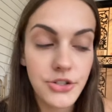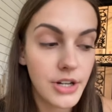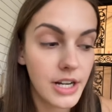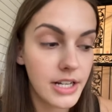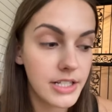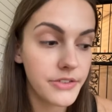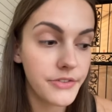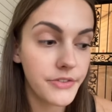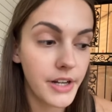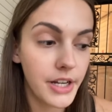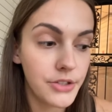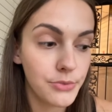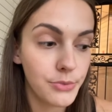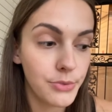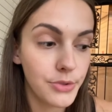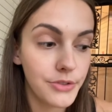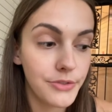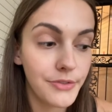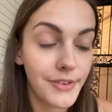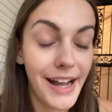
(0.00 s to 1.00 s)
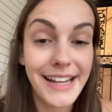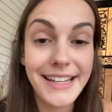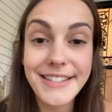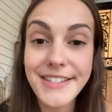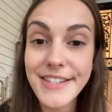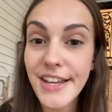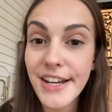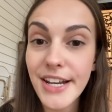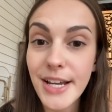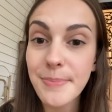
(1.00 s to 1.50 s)
on trying to find Roof. I
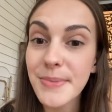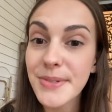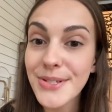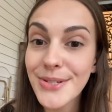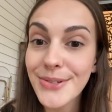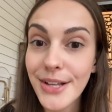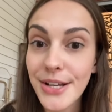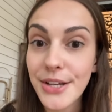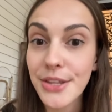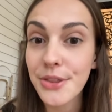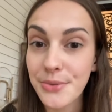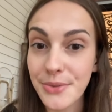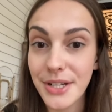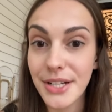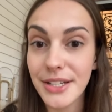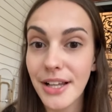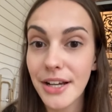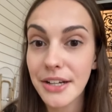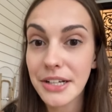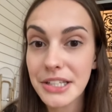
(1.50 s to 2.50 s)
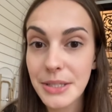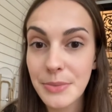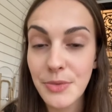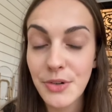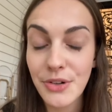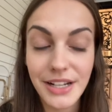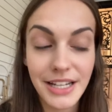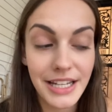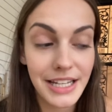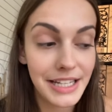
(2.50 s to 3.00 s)
stayed up until like 3 o'clock in the
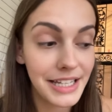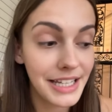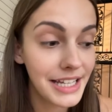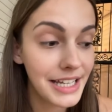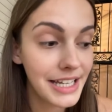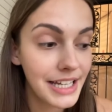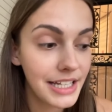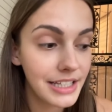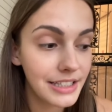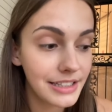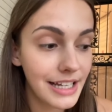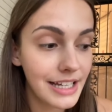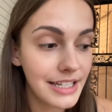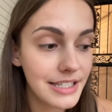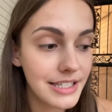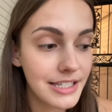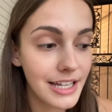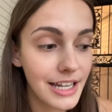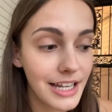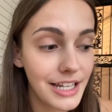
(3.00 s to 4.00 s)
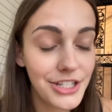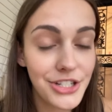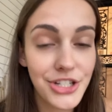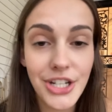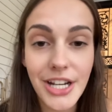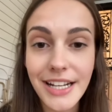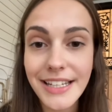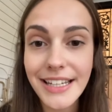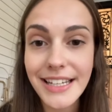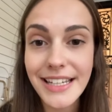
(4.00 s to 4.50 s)
morning last night
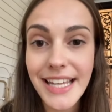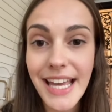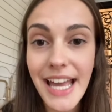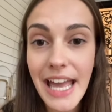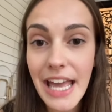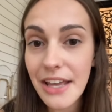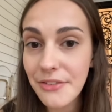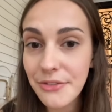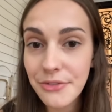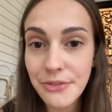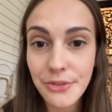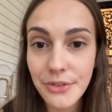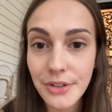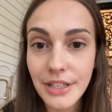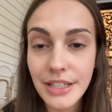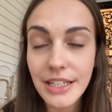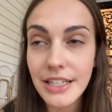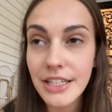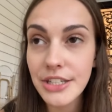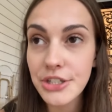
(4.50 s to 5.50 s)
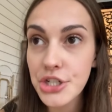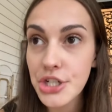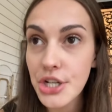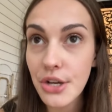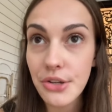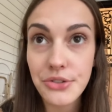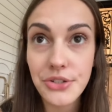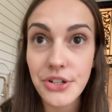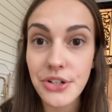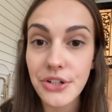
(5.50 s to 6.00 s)
checking every
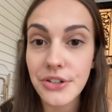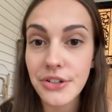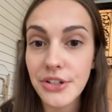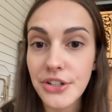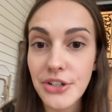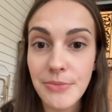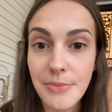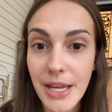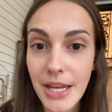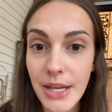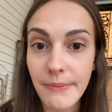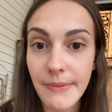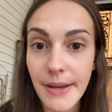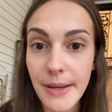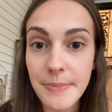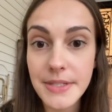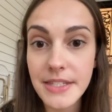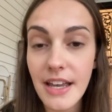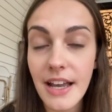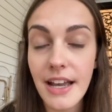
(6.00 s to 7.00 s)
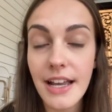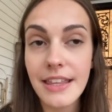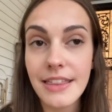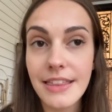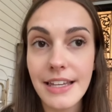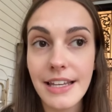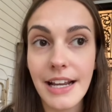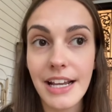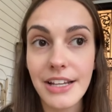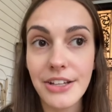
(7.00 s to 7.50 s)
shelter humane
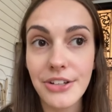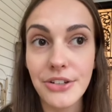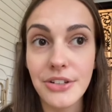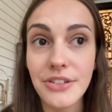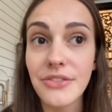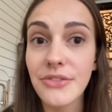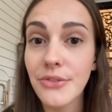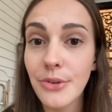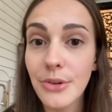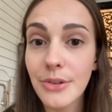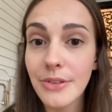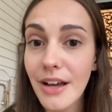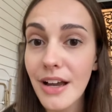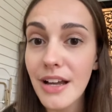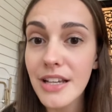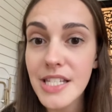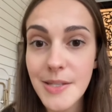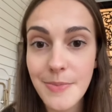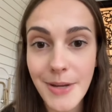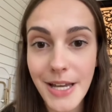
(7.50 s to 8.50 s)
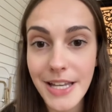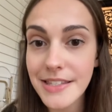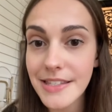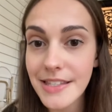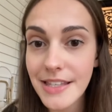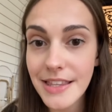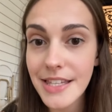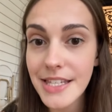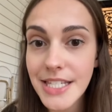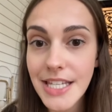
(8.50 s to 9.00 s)
website that I could for lost
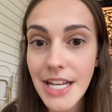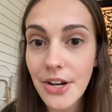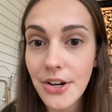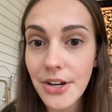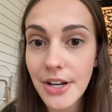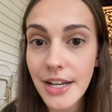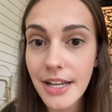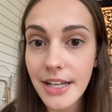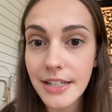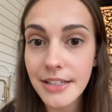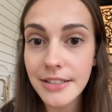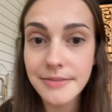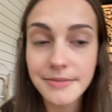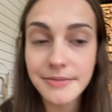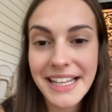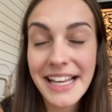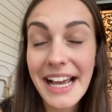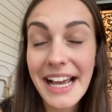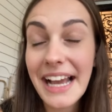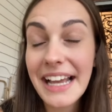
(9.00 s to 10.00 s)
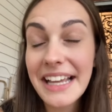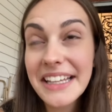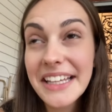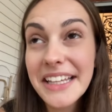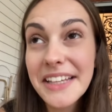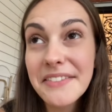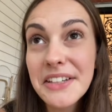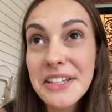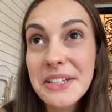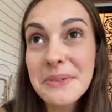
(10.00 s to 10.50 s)
pets in this area. I
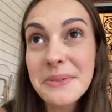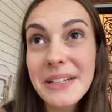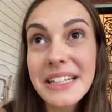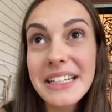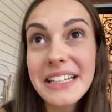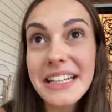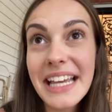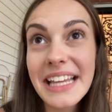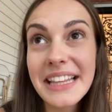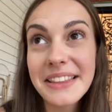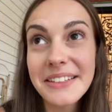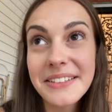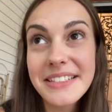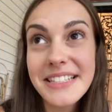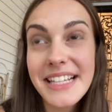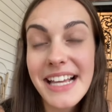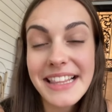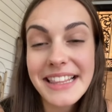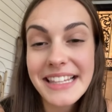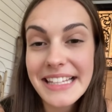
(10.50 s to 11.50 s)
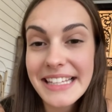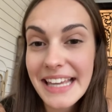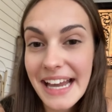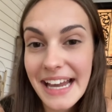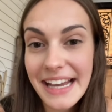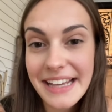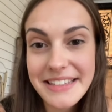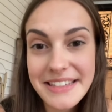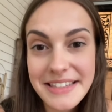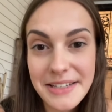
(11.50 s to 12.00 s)
even went and looked at the
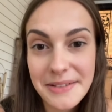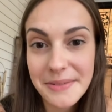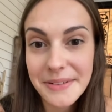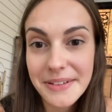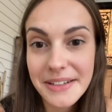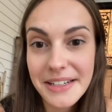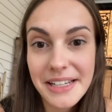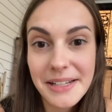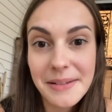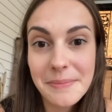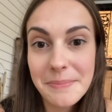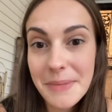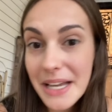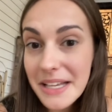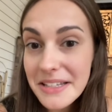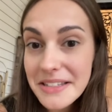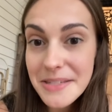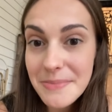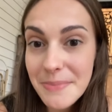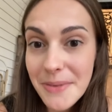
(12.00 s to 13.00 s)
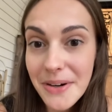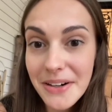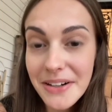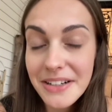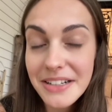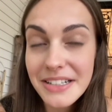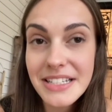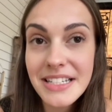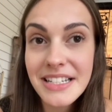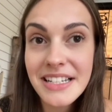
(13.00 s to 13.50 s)
cats that were in
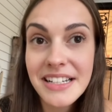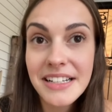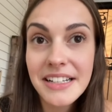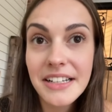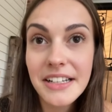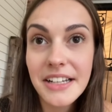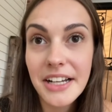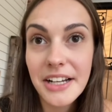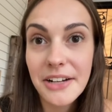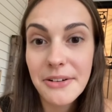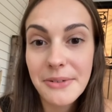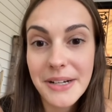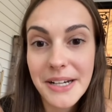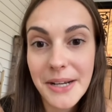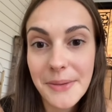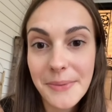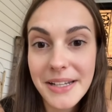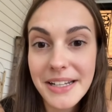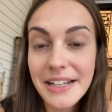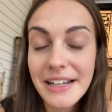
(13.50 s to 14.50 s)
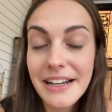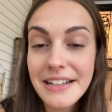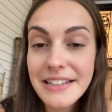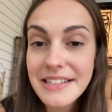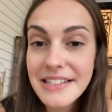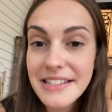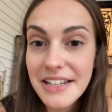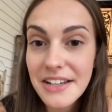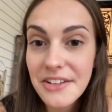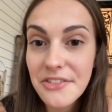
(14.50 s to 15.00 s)
PetSmart when I went and
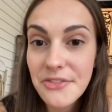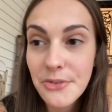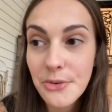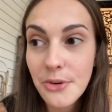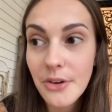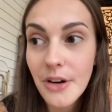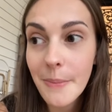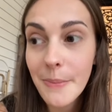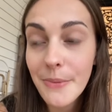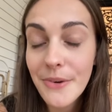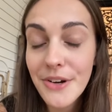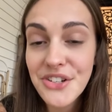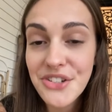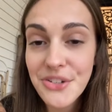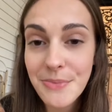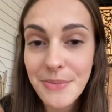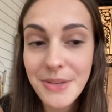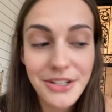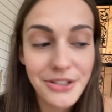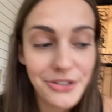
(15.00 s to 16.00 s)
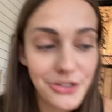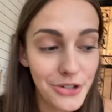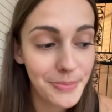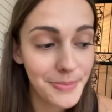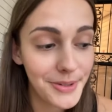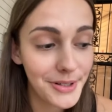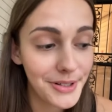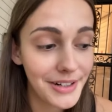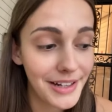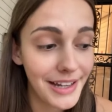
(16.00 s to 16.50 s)
got stuff for Operation Mini
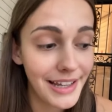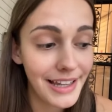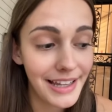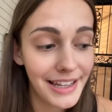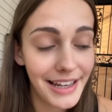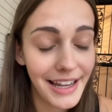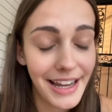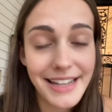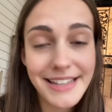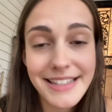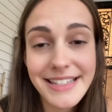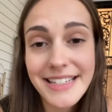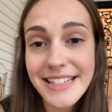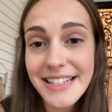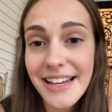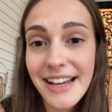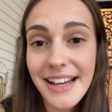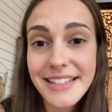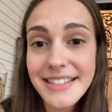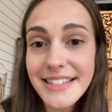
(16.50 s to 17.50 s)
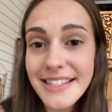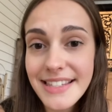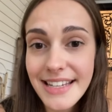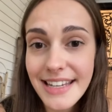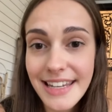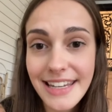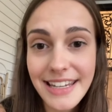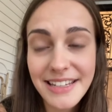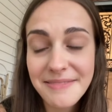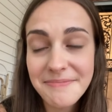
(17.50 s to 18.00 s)
Cooper, and I didn't
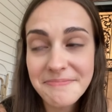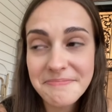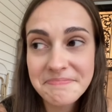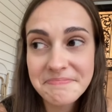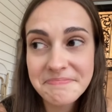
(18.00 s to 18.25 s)
see